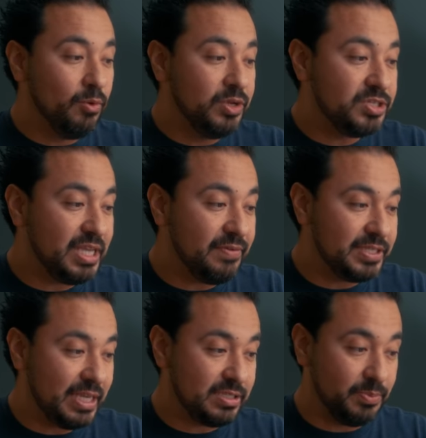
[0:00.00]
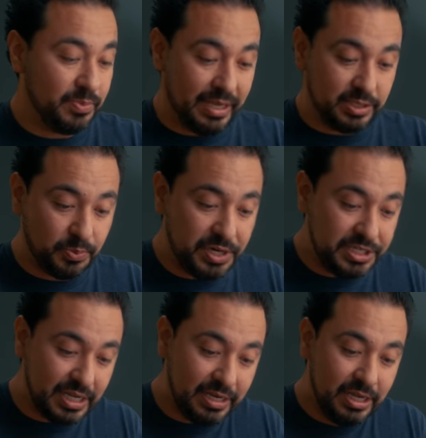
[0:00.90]
then when you save this as a
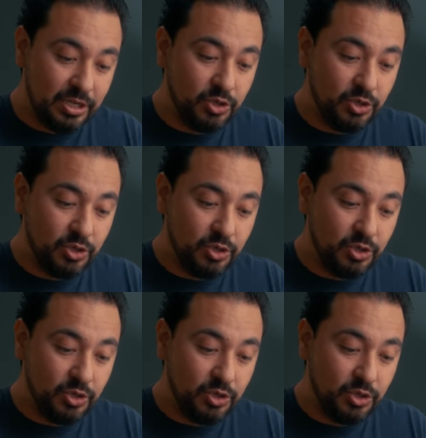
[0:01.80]
preset,